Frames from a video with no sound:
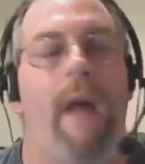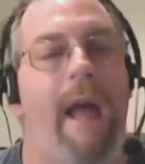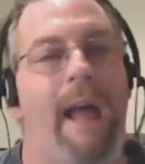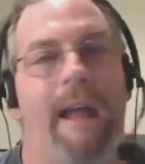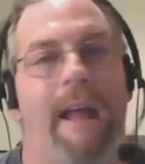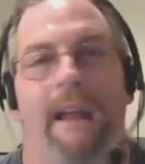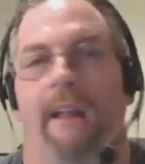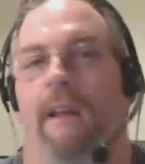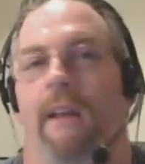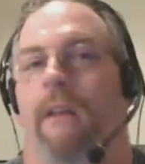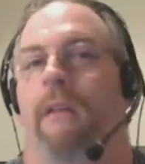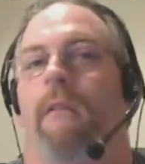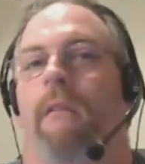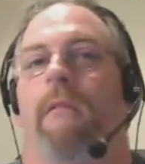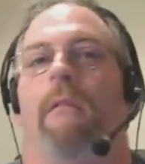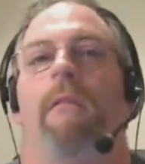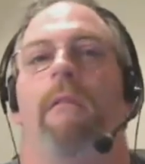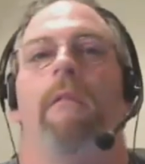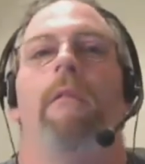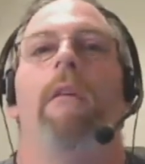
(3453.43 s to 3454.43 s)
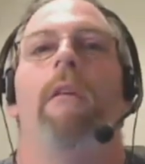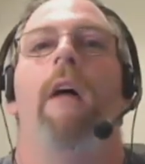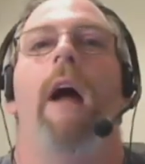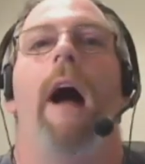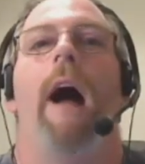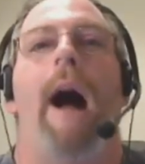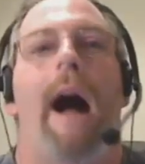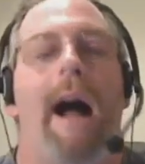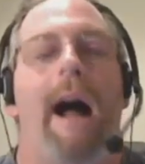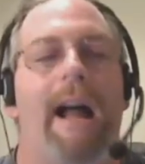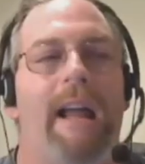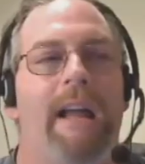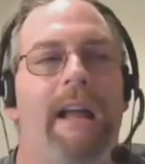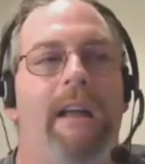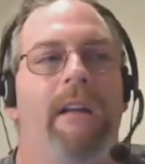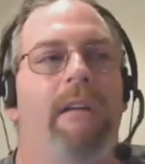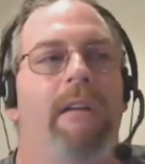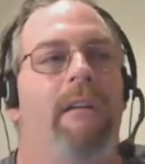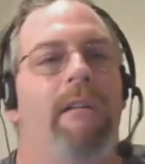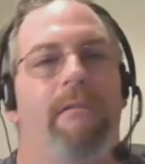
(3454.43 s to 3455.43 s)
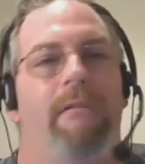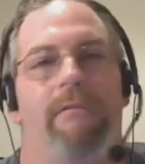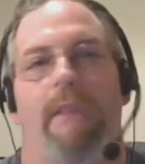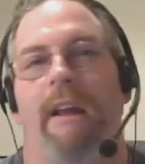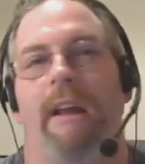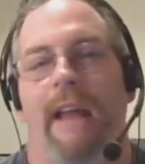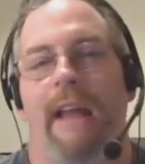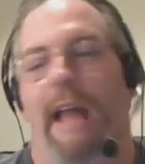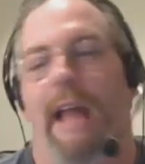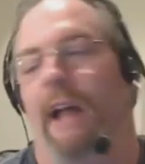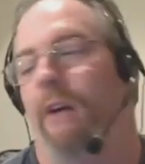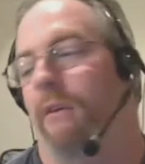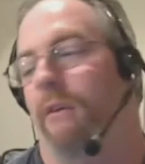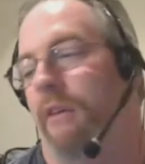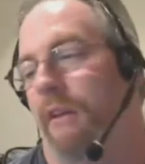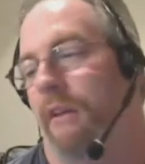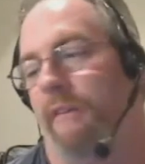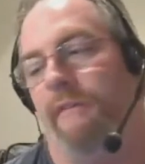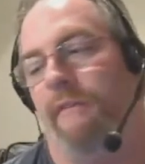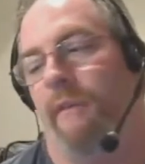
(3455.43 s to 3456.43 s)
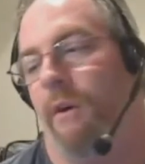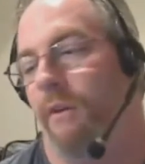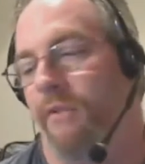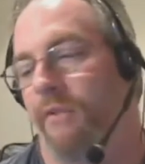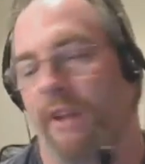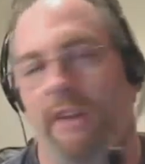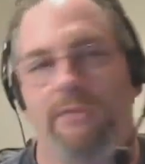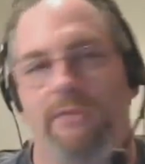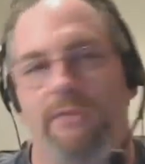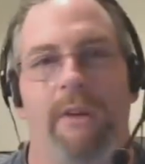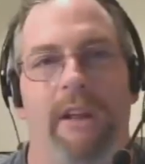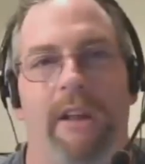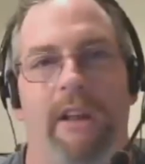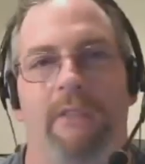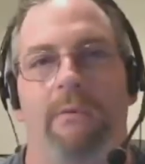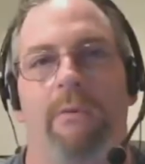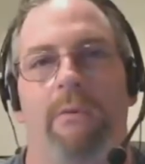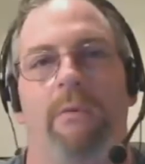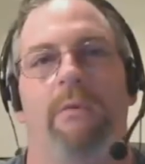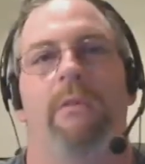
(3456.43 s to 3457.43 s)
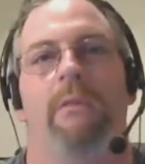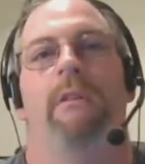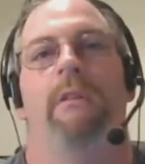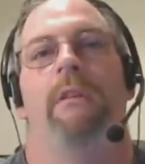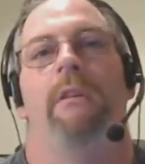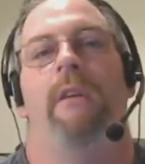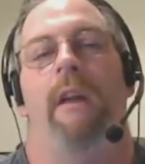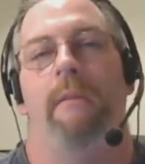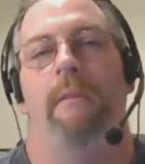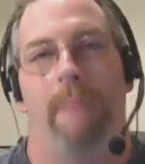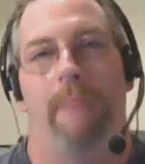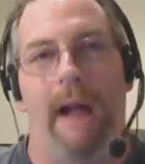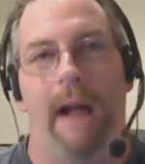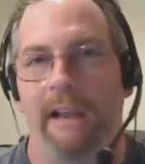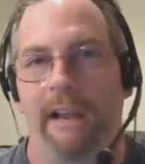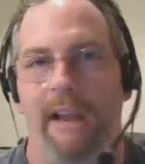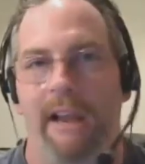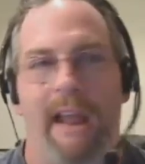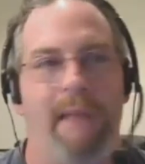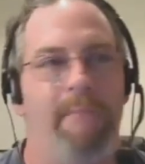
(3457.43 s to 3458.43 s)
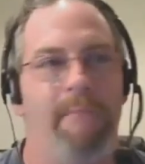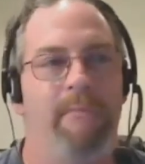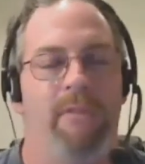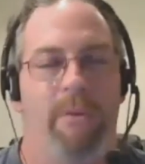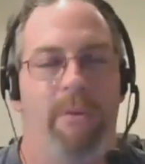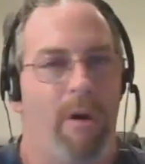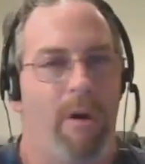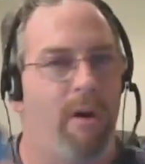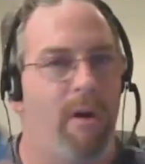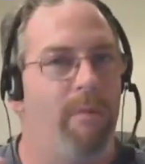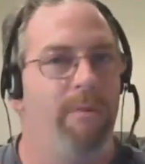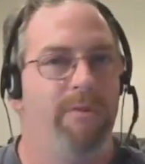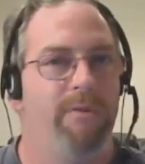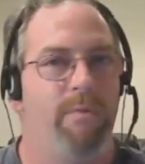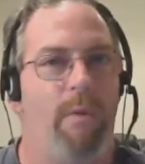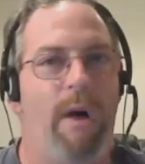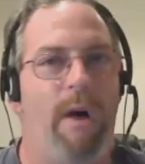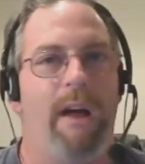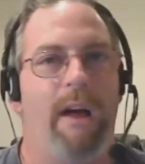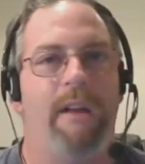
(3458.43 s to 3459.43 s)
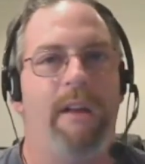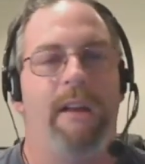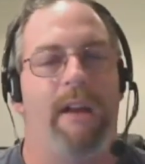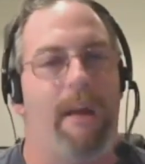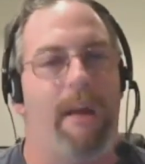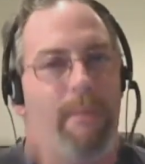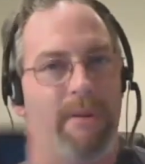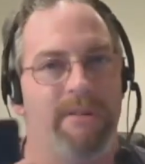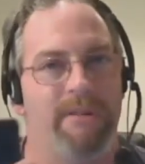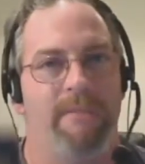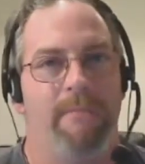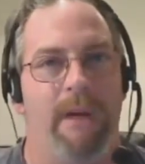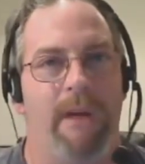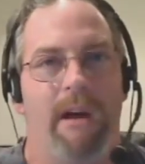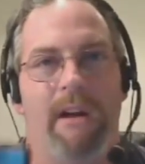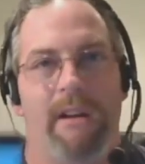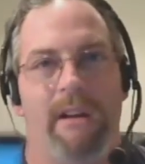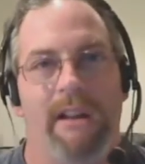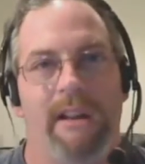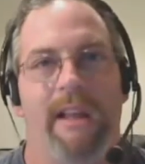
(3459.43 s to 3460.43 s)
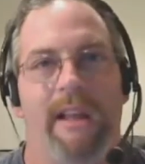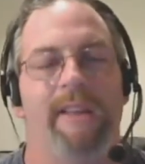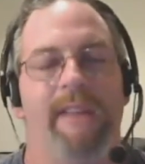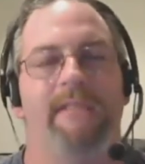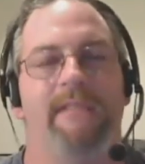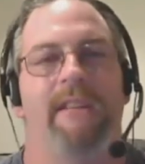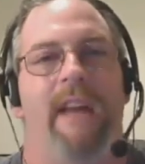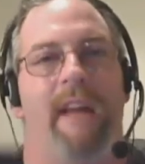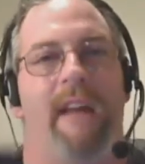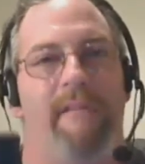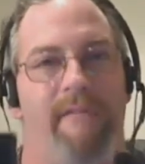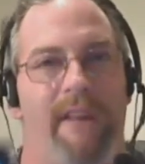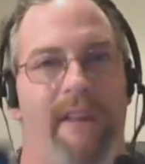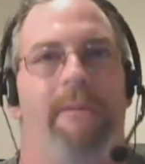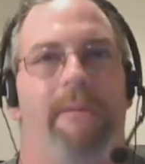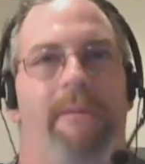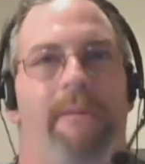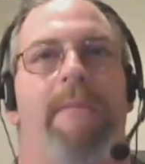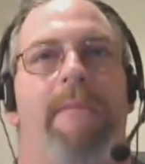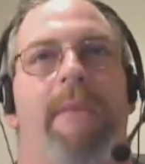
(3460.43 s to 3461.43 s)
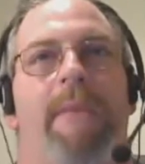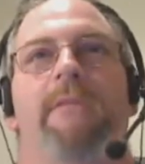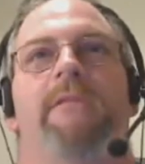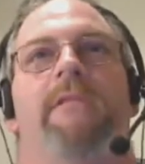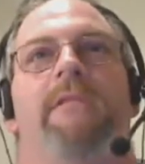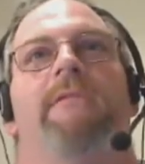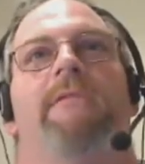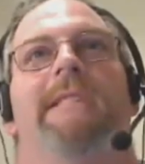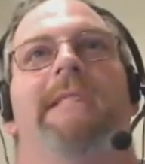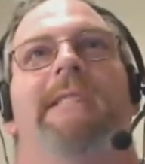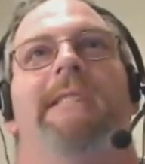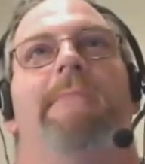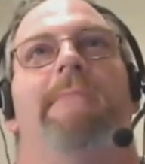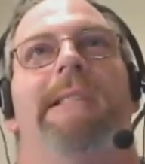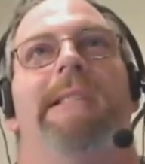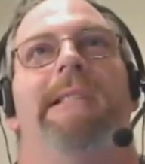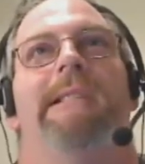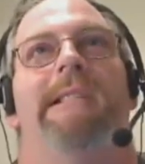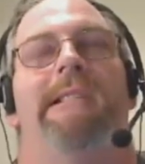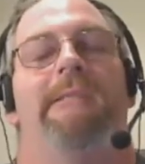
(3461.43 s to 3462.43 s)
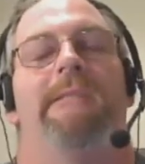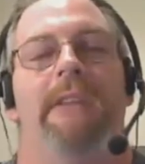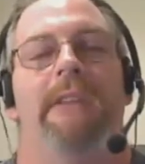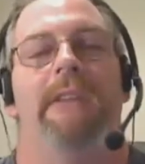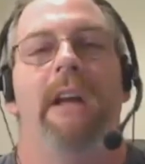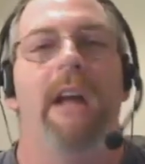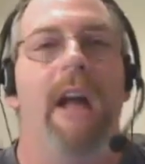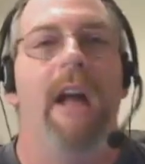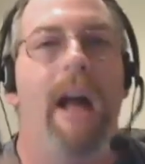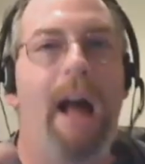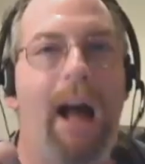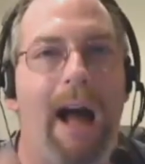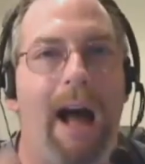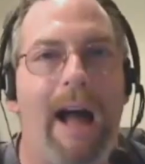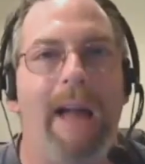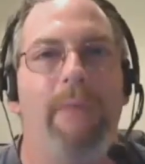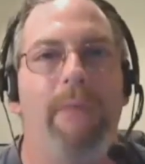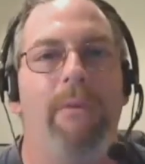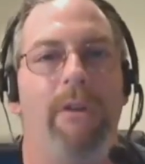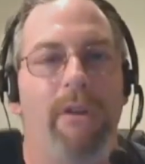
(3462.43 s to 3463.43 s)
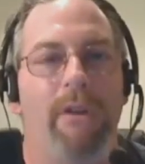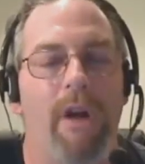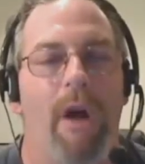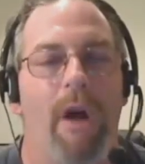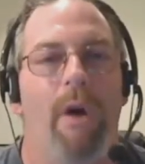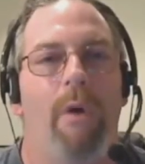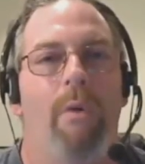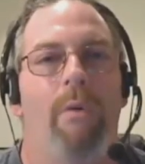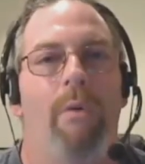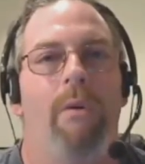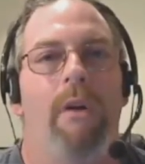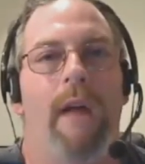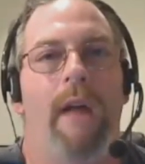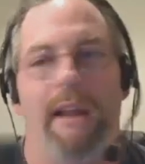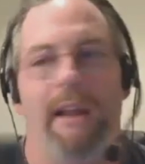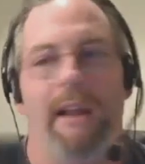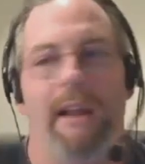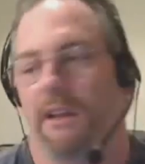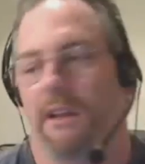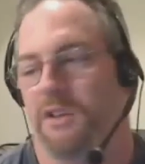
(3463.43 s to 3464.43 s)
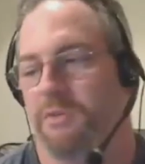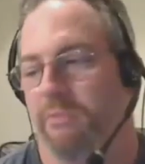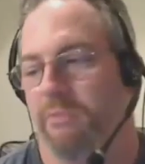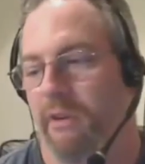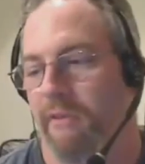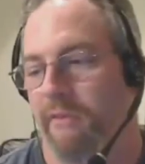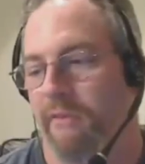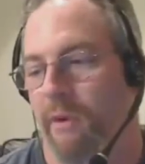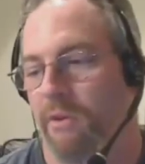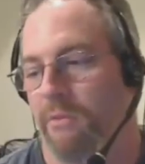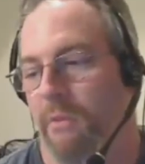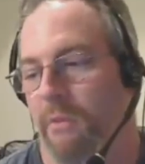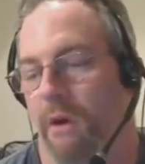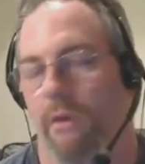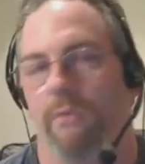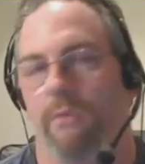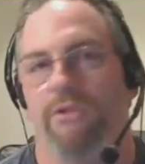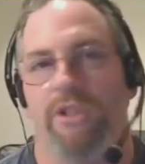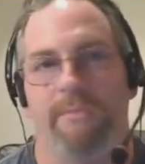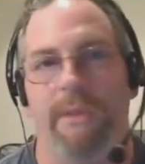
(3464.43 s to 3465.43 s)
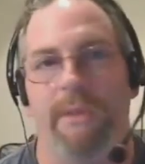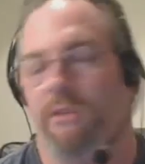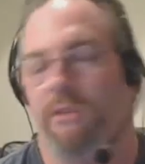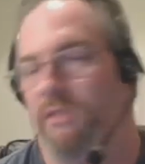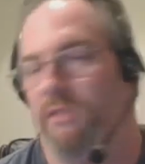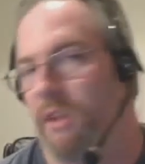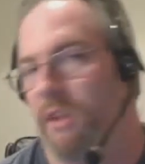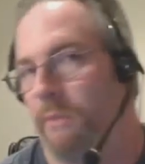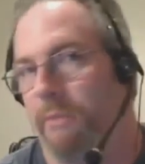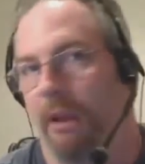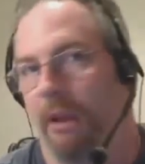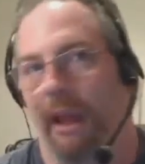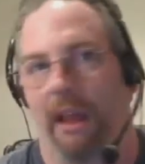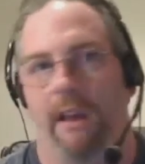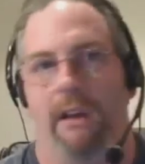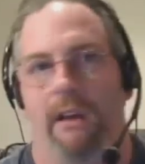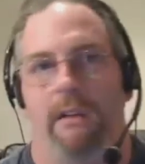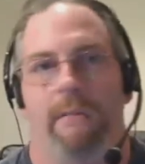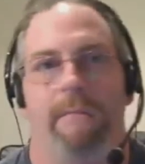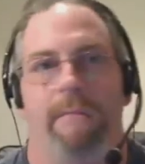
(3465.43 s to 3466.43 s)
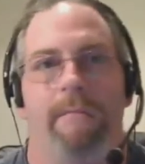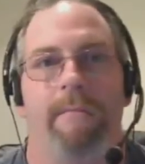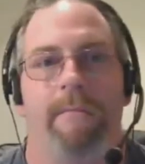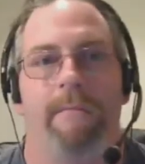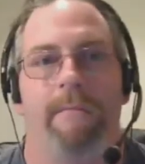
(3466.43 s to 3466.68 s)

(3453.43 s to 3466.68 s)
Hey, right now, if all things were equal and my name tomorrow was Juan and I wasn't married and kids and had family members that dragged me down, I would go and get a Sprint phone tomorrow just because of their plan.